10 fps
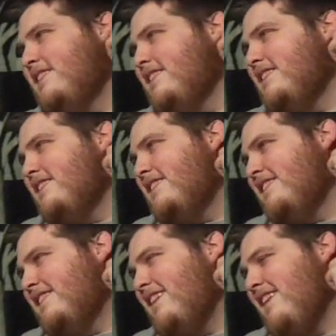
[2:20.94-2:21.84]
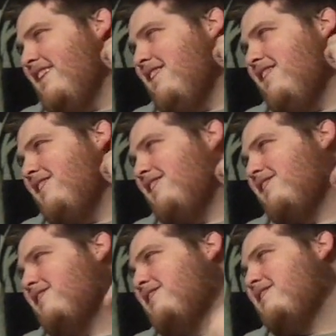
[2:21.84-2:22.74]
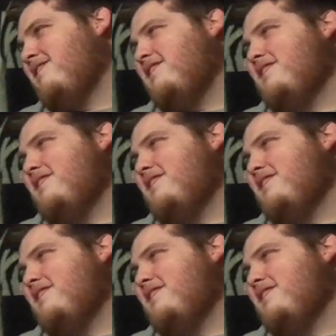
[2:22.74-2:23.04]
This person isn't speaking.